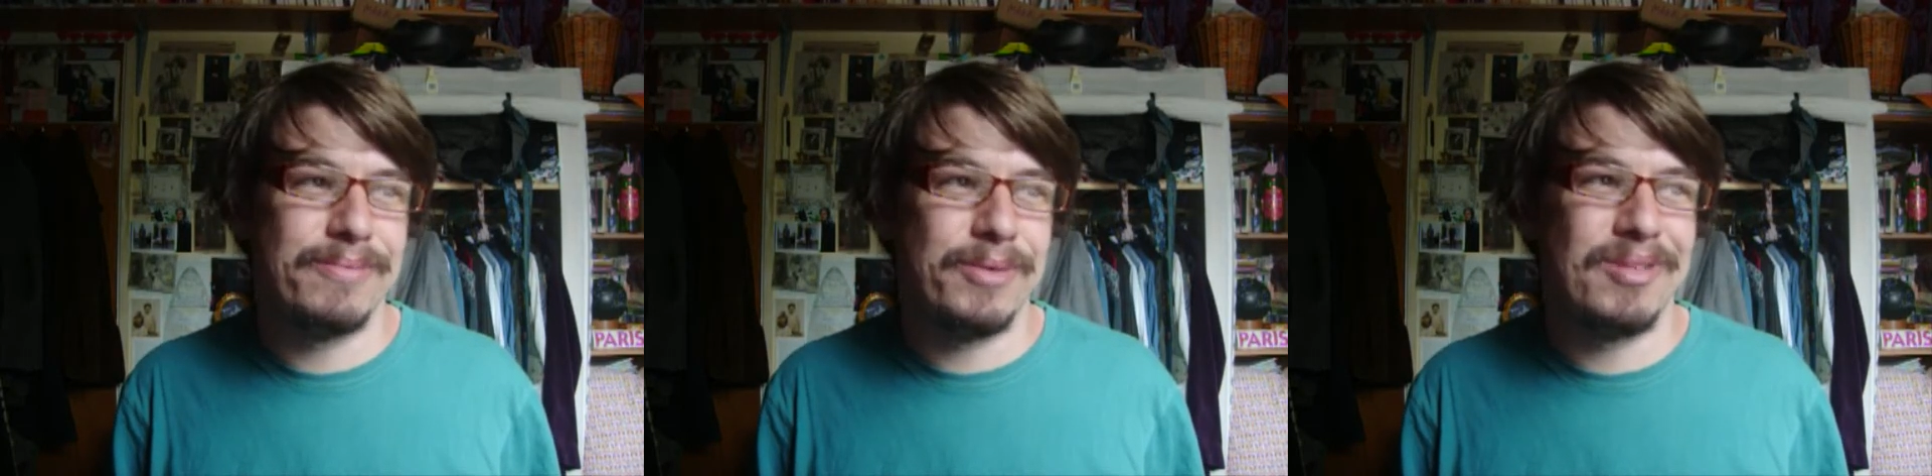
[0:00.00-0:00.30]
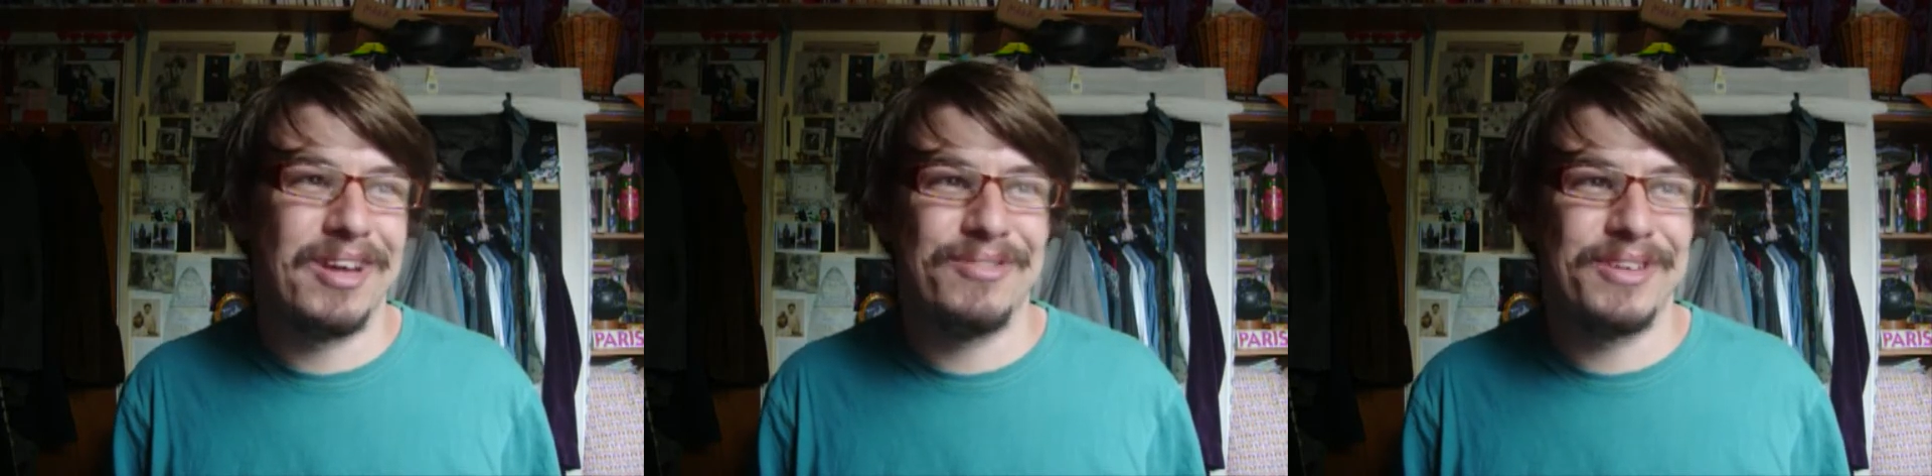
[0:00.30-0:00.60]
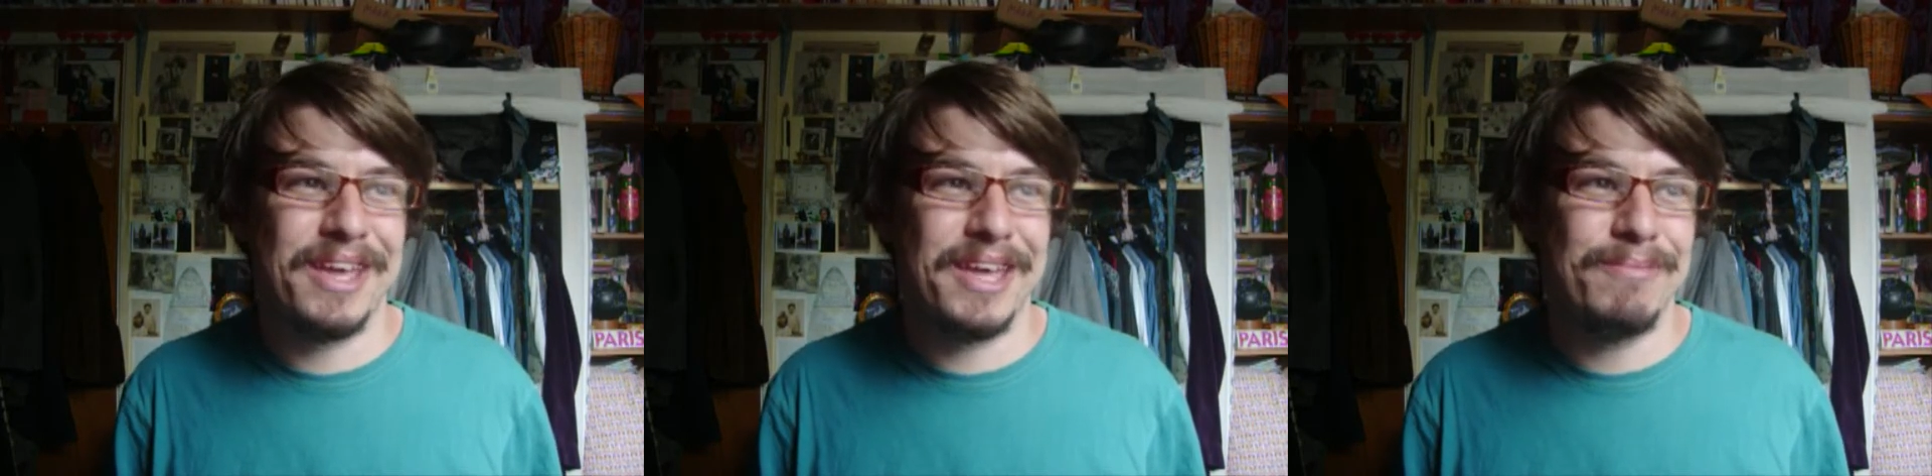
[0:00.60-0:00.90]
we were
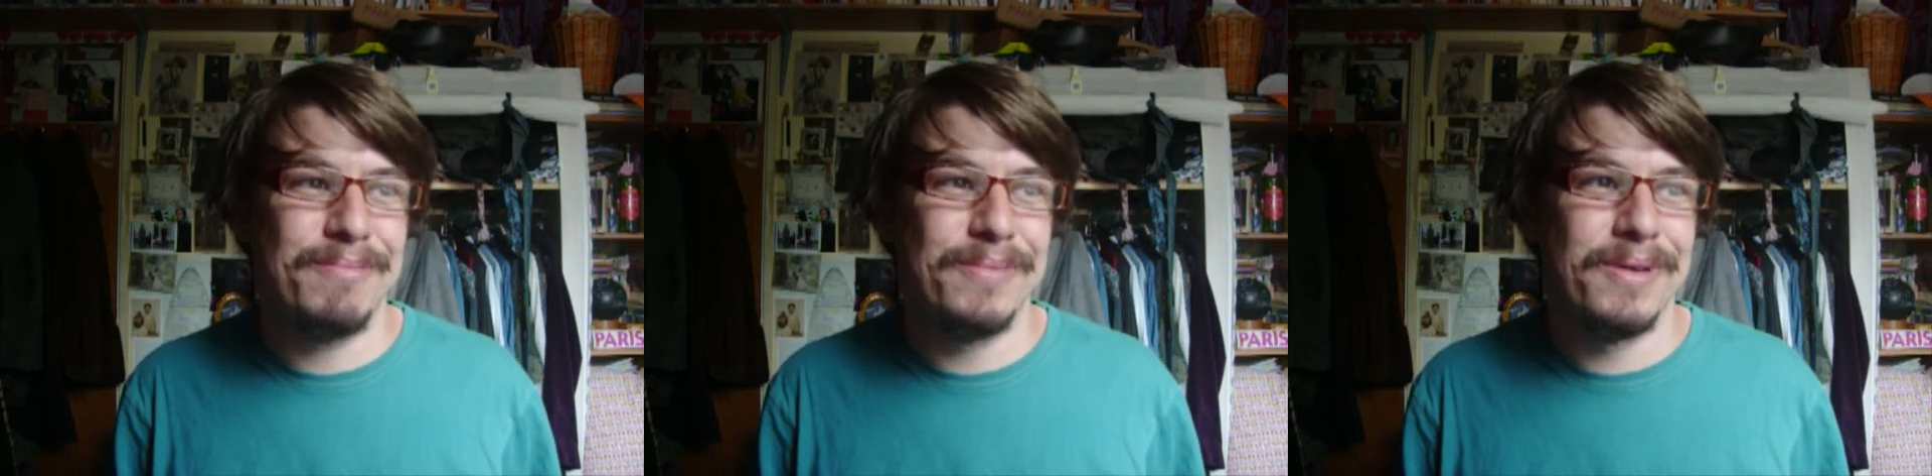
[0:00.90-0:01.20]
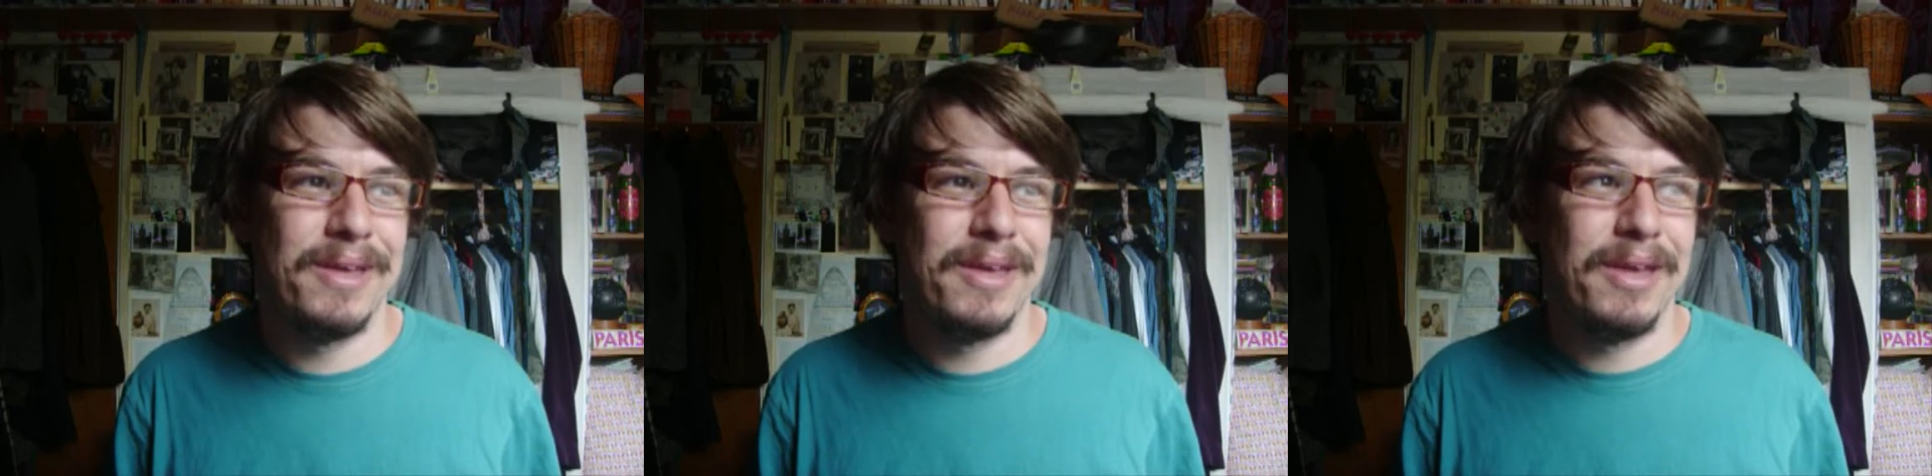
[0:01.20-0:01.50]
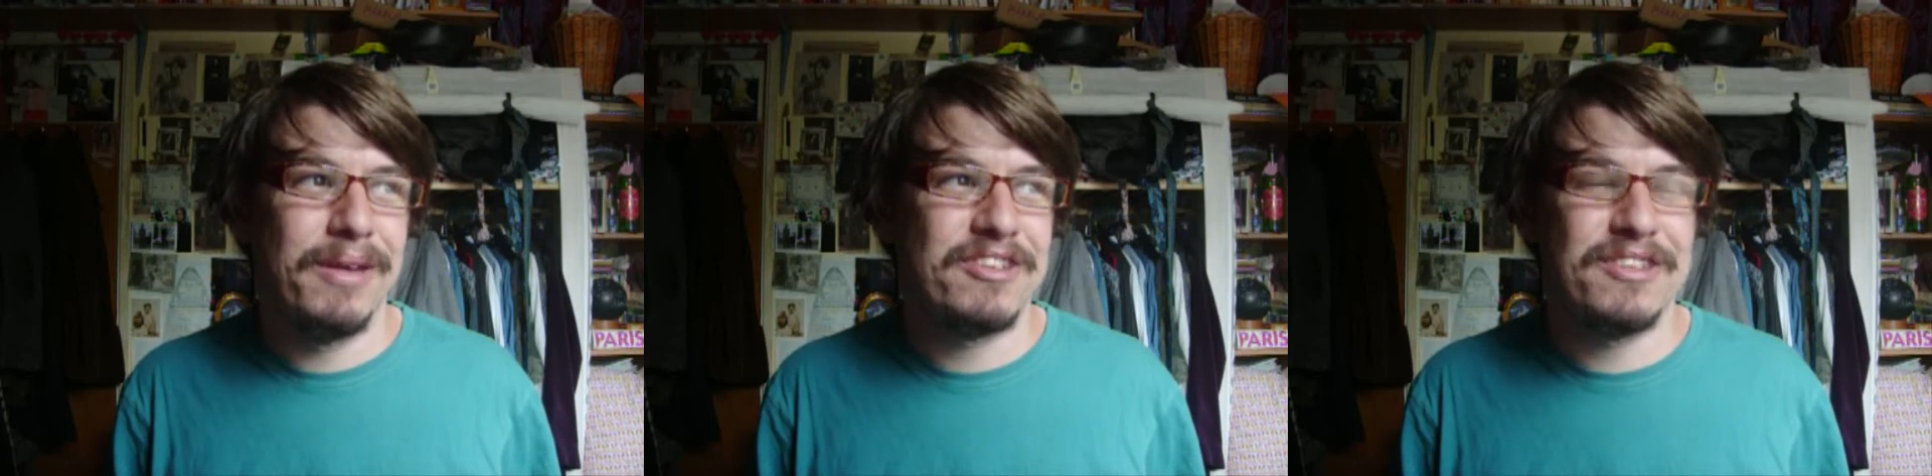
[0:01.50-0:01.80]
laughing at him,
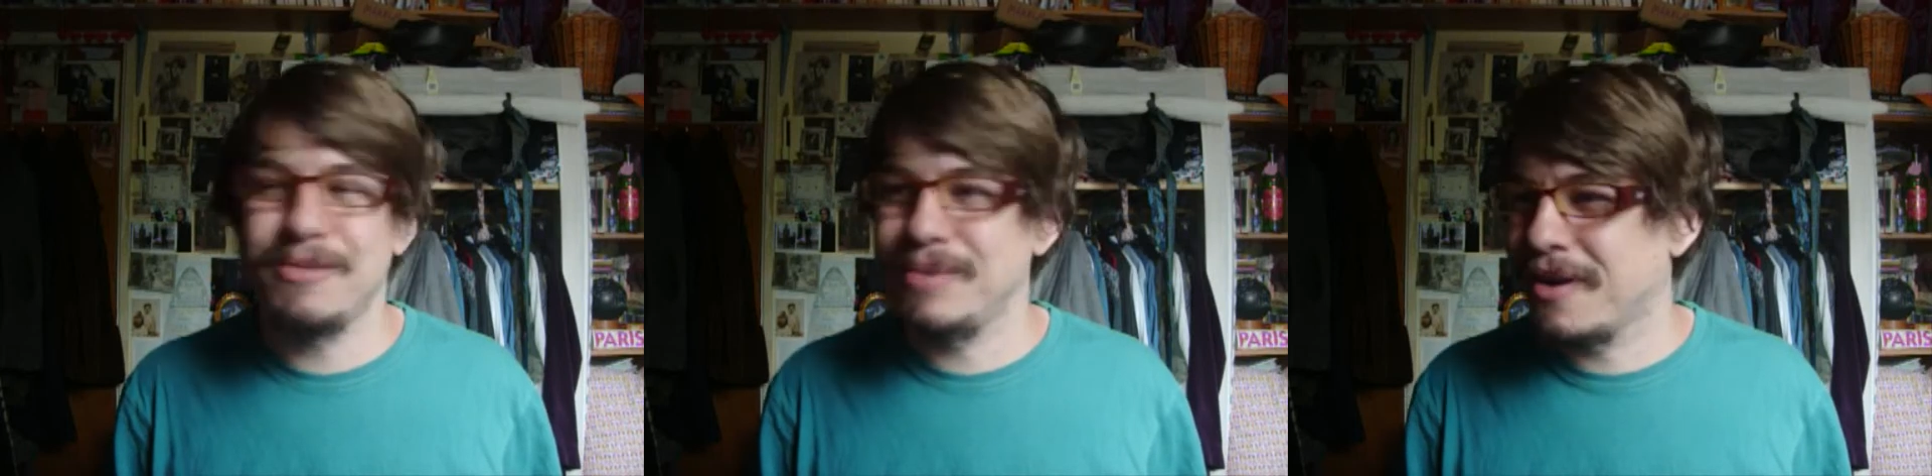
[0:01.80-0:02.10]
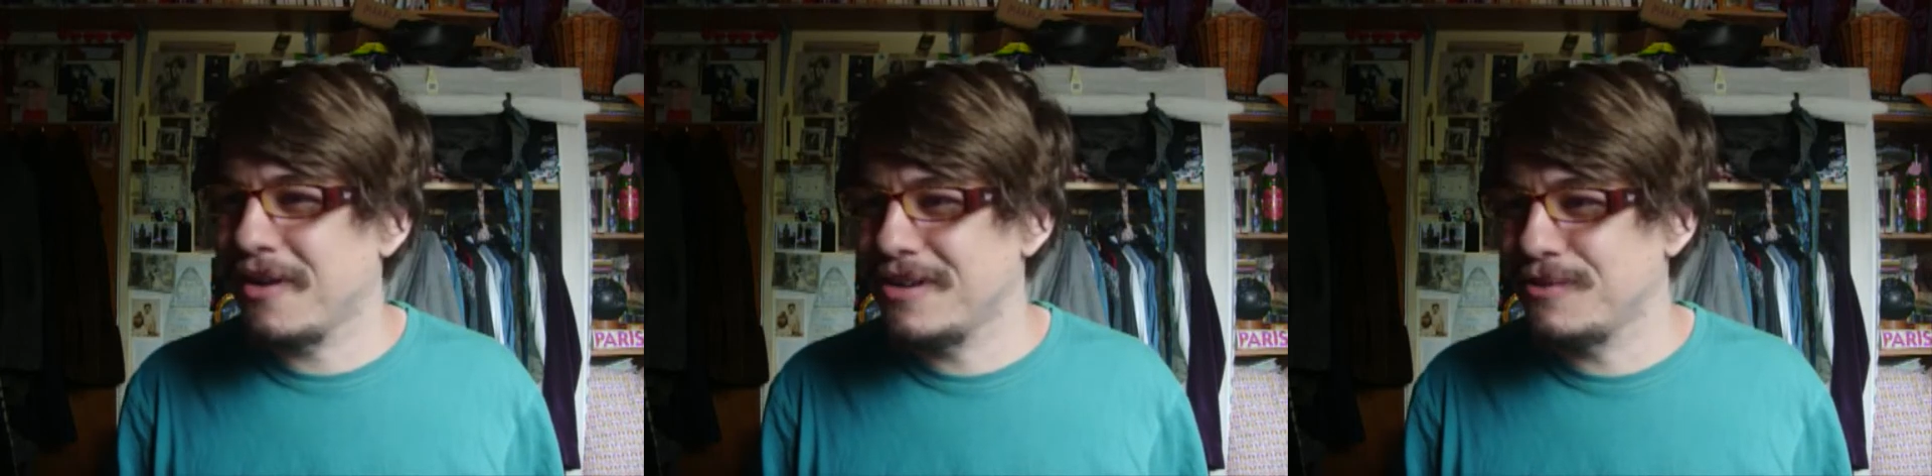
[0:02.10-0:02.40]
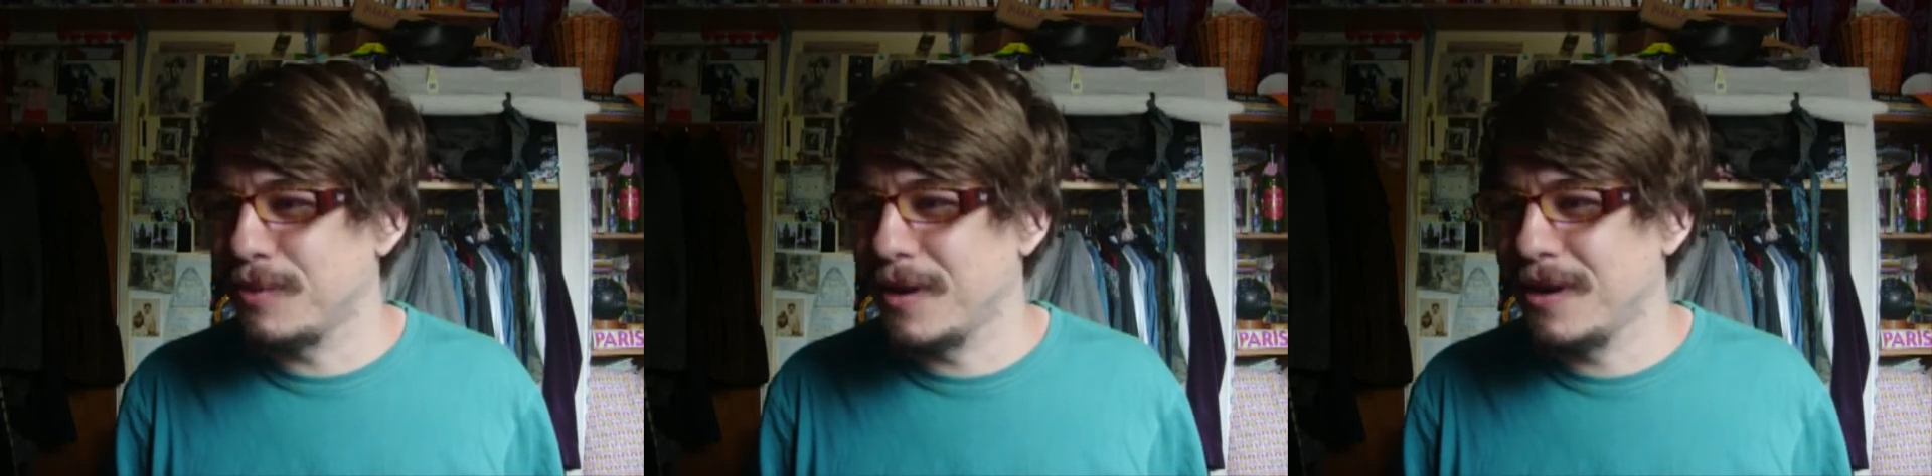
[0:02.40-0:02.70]
which I think we kind
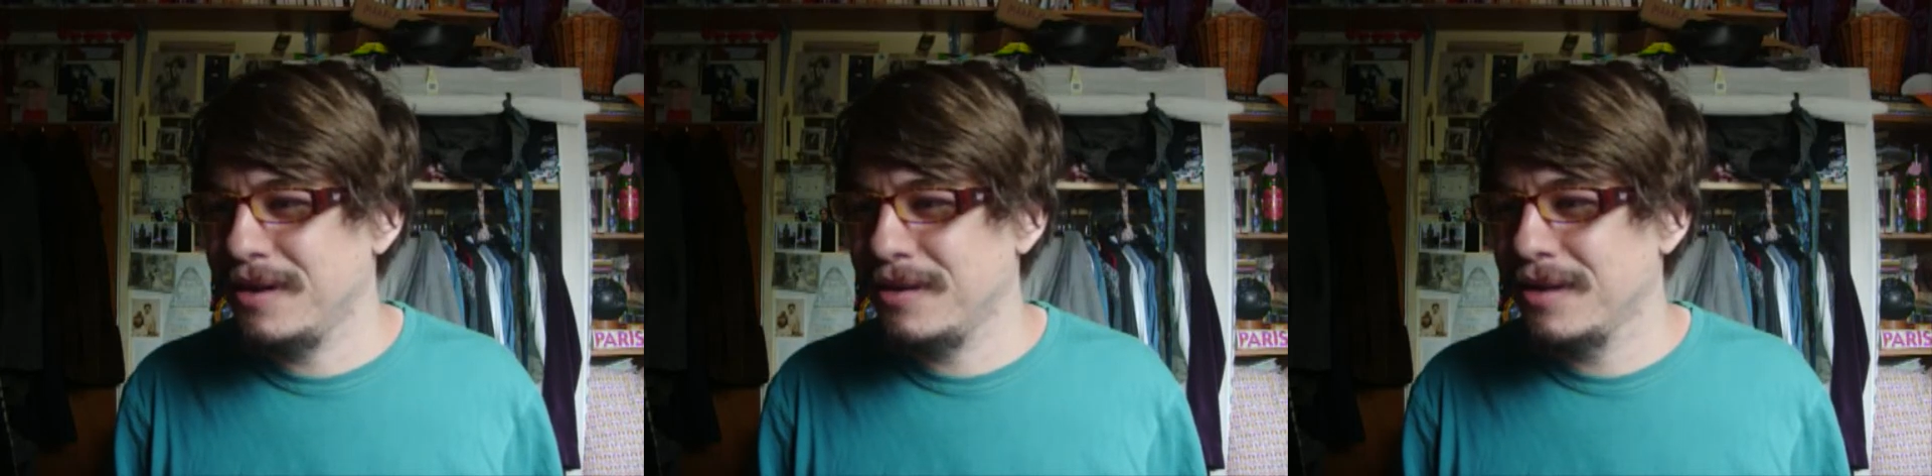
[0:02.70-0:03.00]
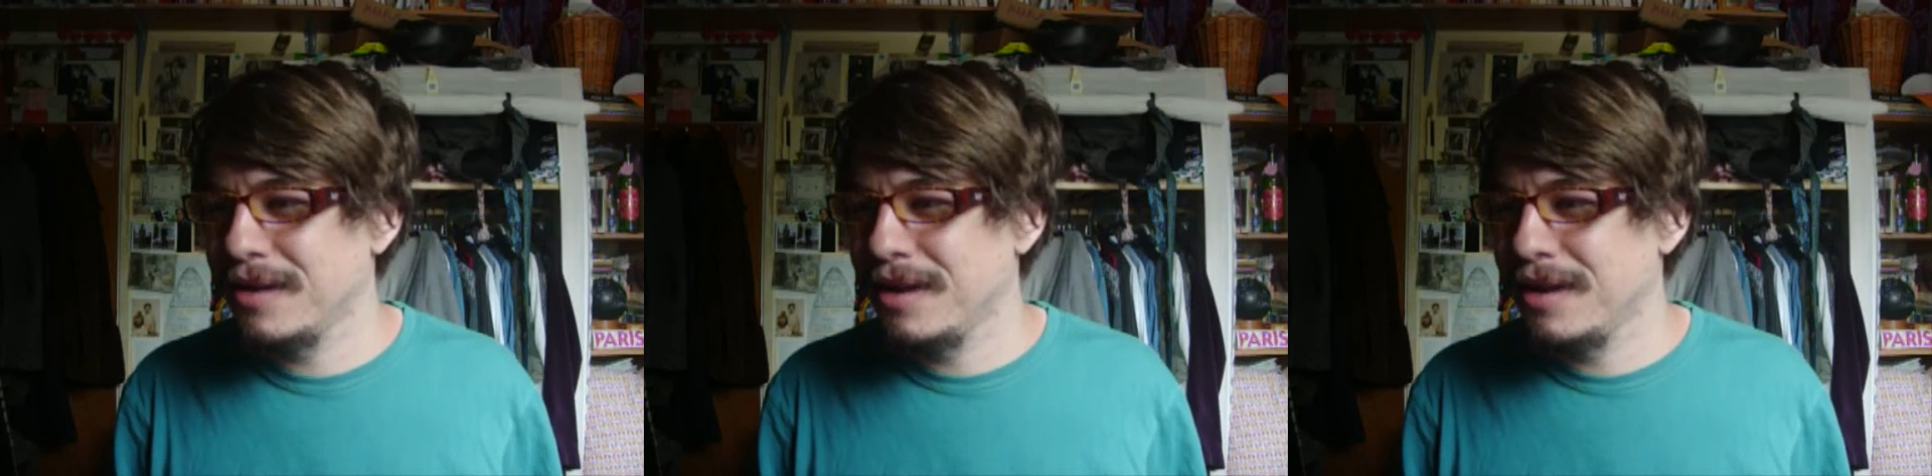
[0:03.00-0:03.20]
of were.